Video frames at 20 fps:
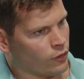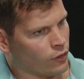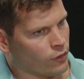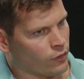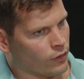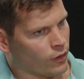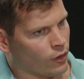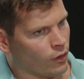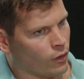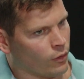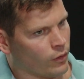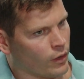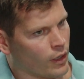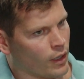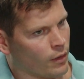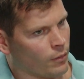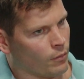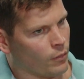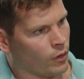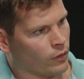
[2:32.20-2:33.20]
You still own
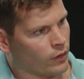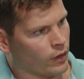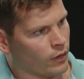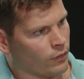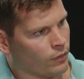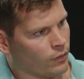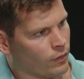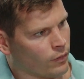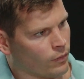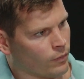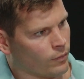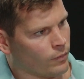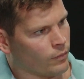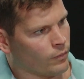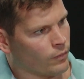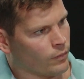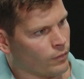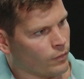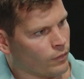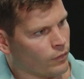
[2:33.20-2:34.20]
that
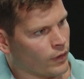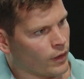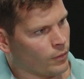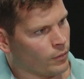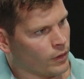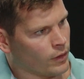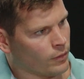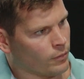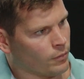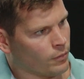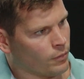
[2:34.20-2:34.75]
multi-family?